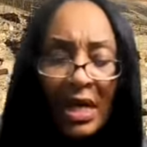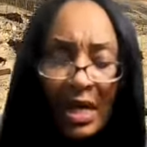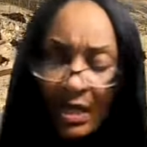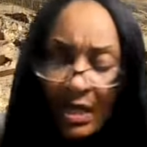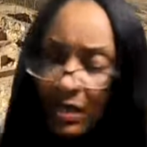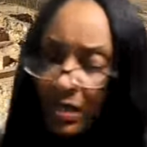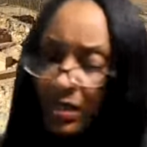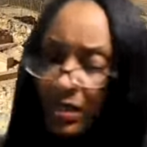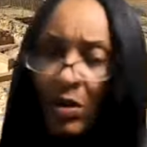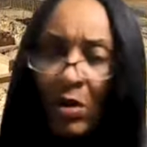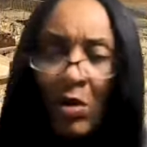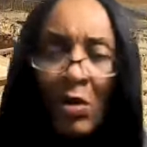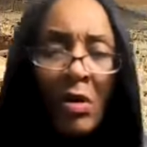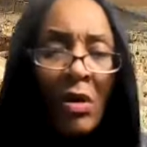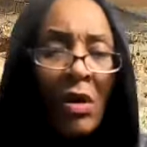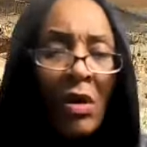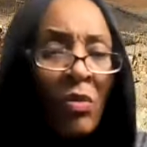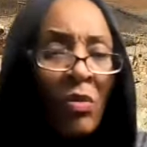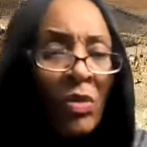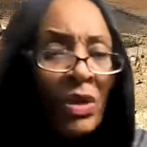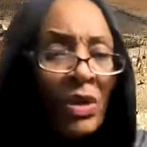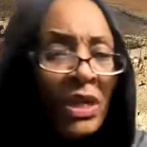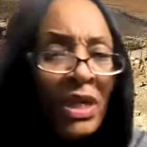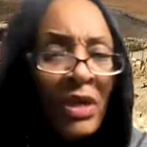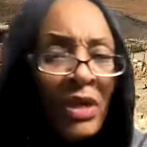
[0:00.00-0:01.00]
And so
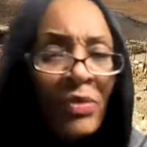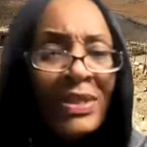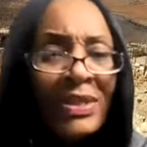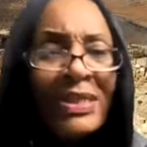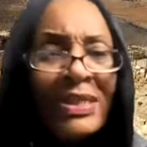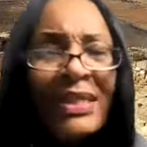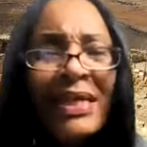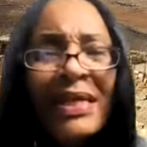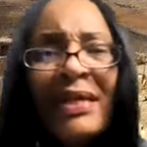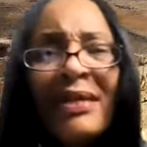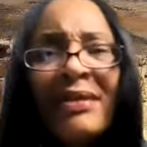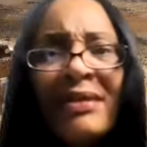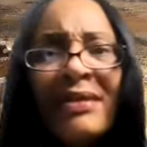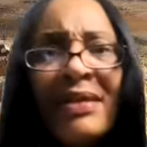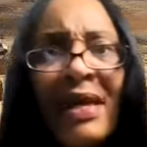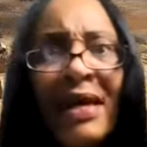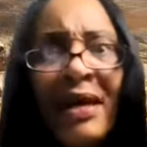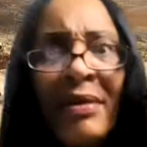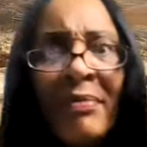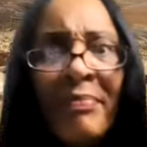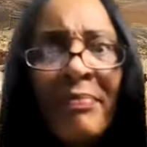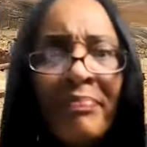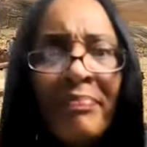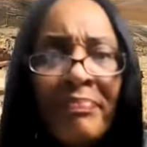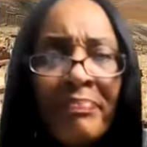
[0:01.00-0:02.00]
when he was saying
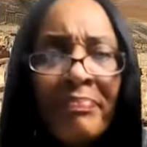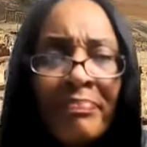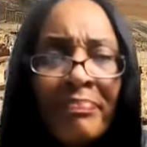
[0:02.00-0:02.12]
that,